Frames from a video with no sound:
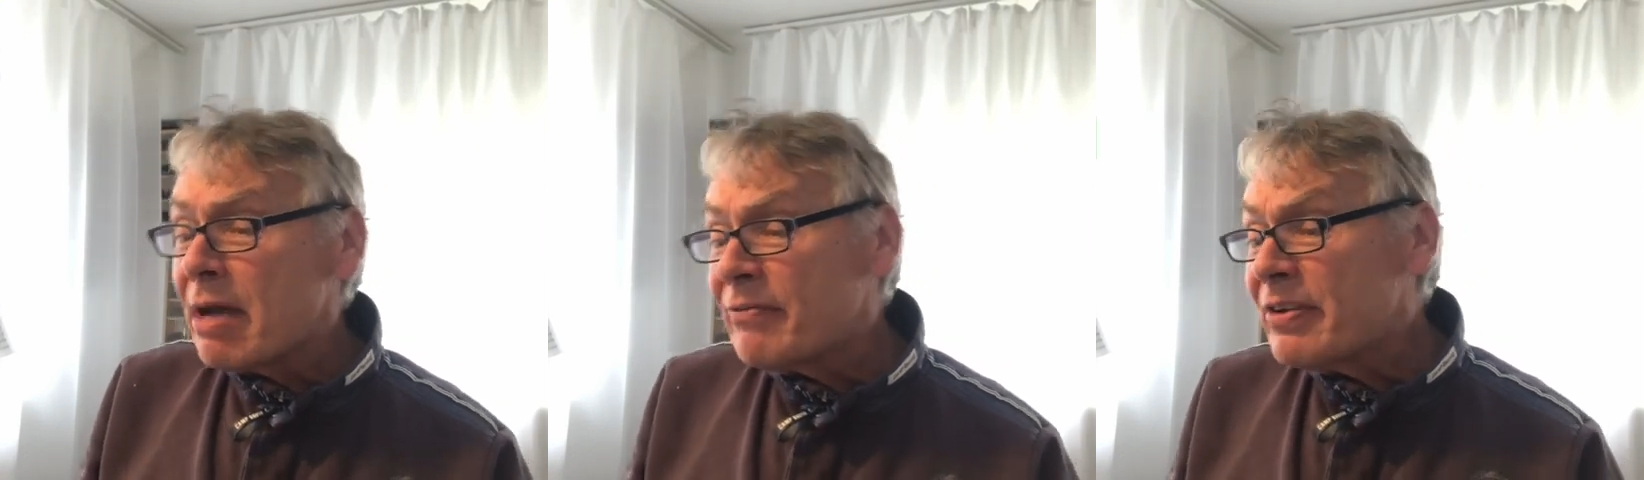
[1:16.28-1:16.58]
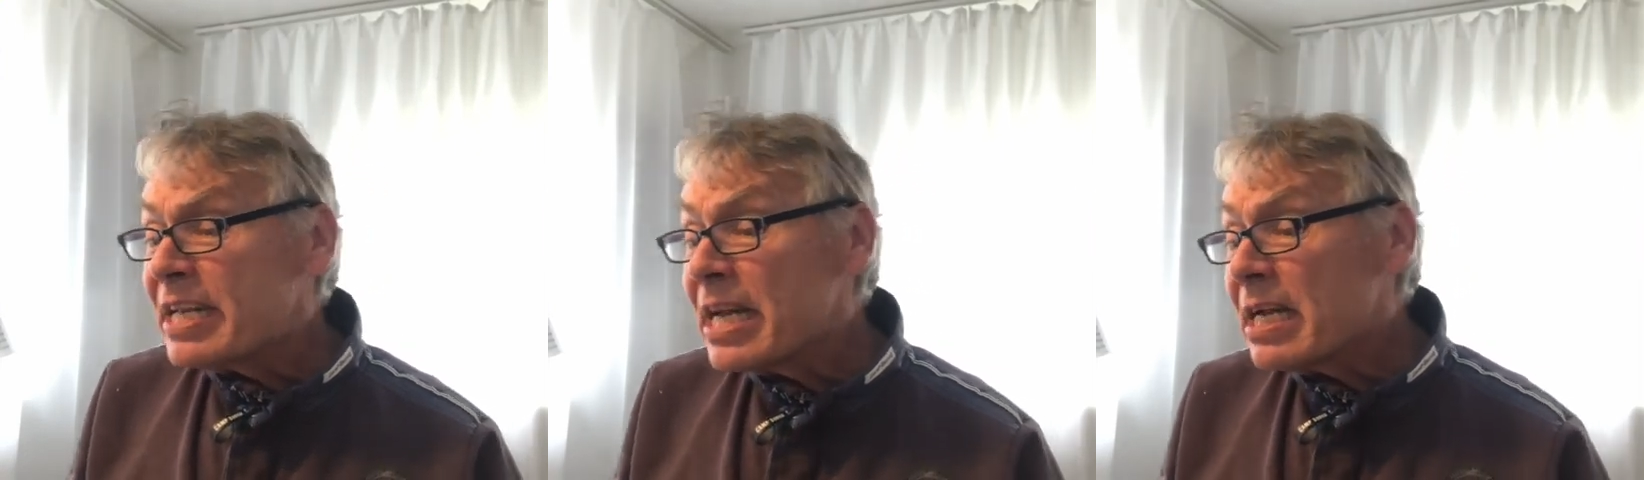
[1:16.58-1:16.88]

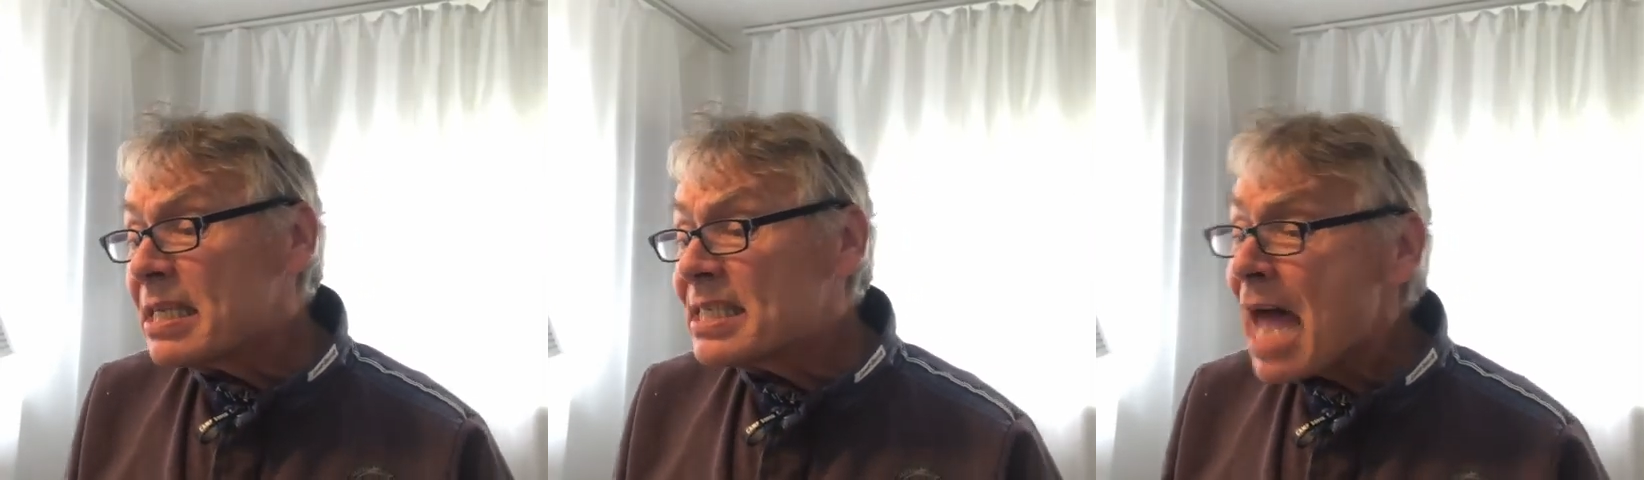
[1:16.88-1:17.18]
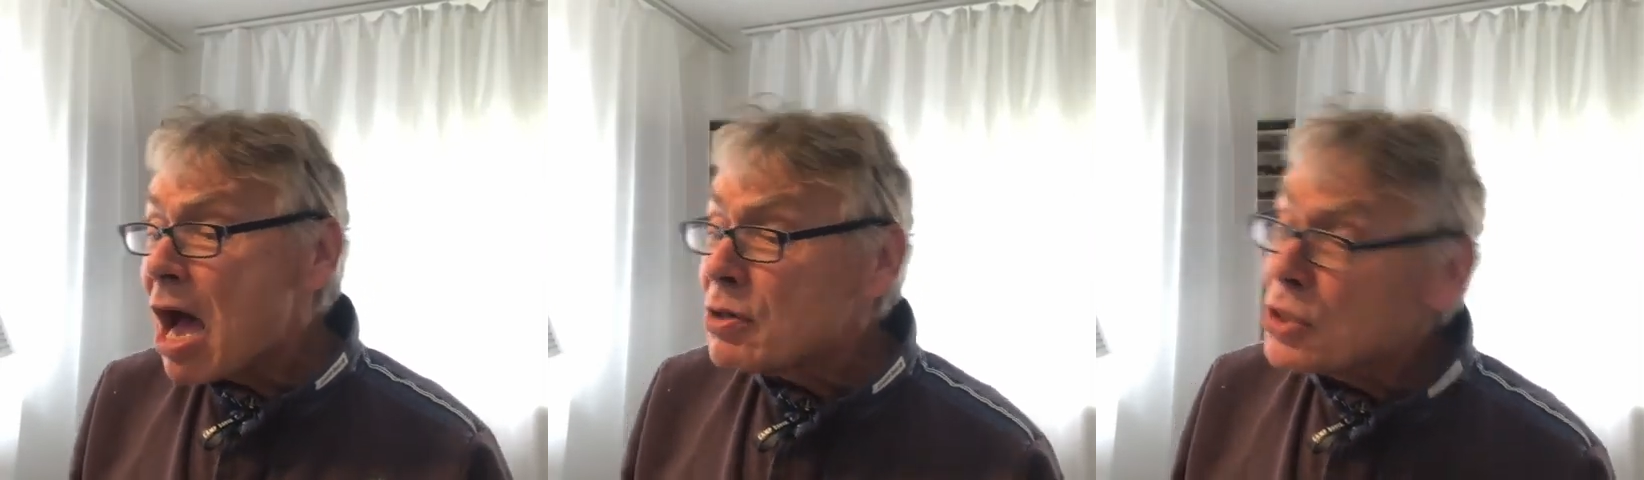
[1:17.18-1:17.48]
Everything is
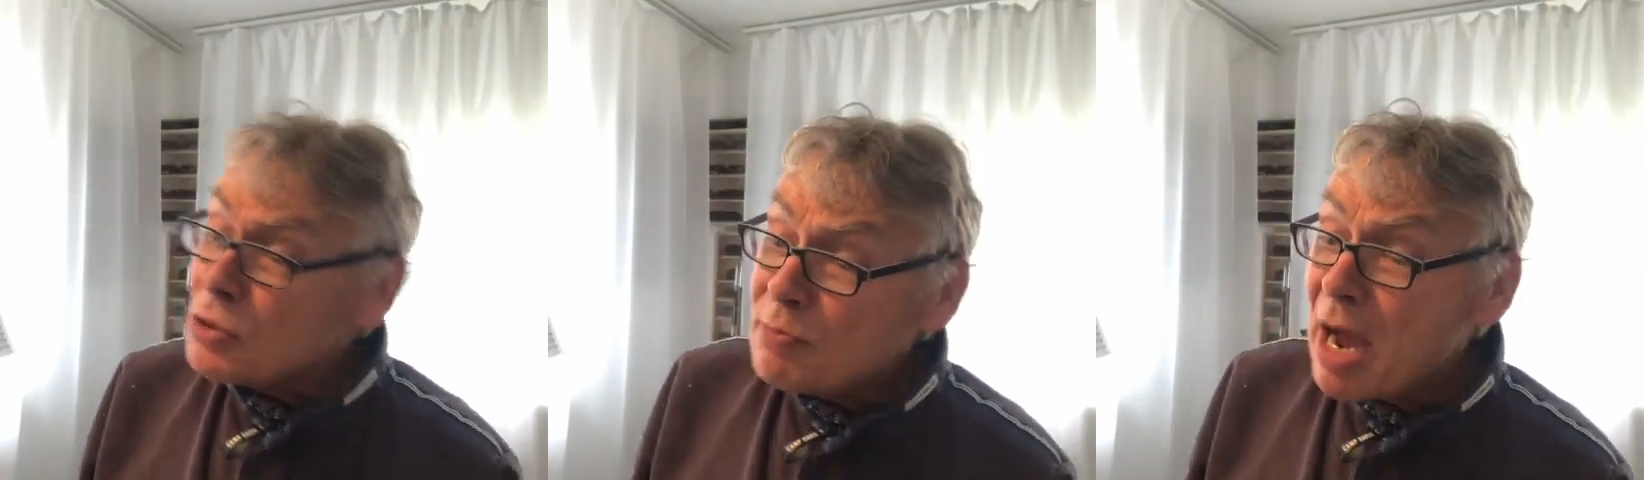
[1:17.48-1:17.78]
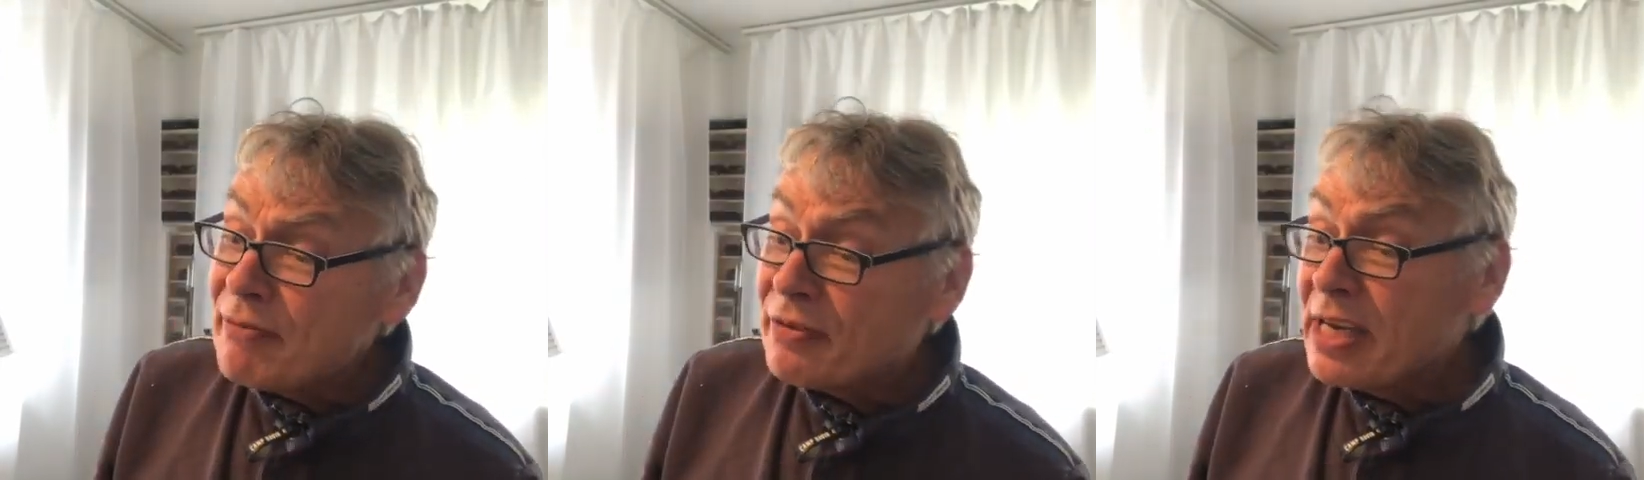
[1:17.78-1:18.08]
down to
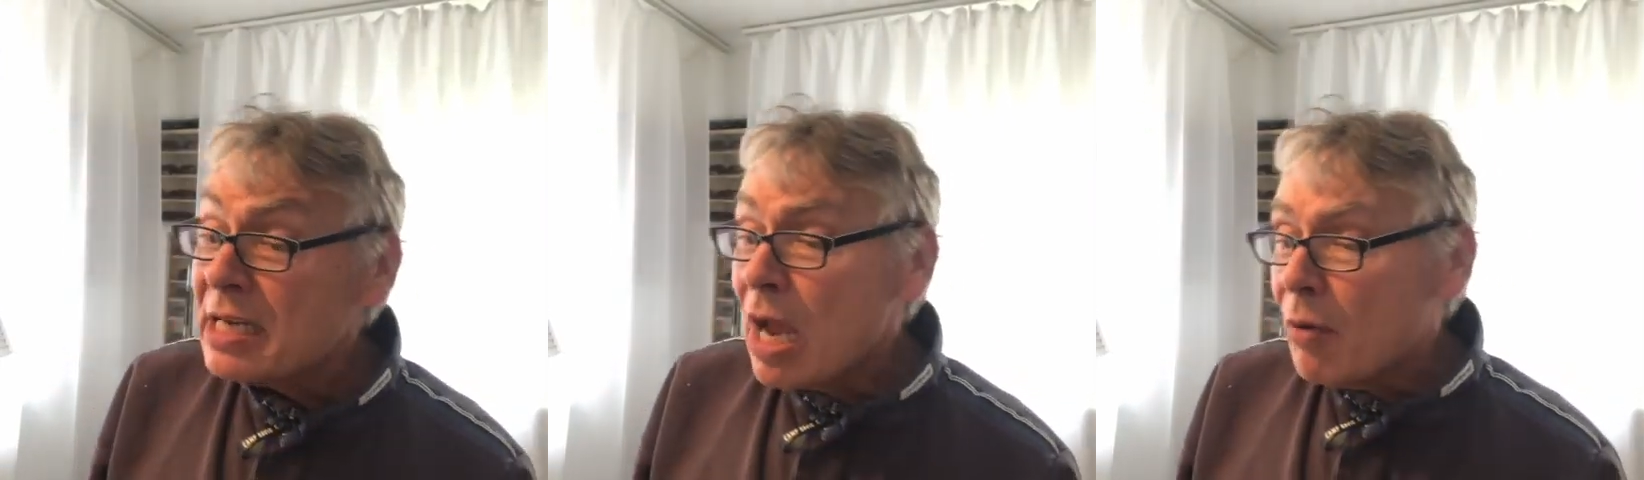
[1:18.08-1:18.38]
my feet.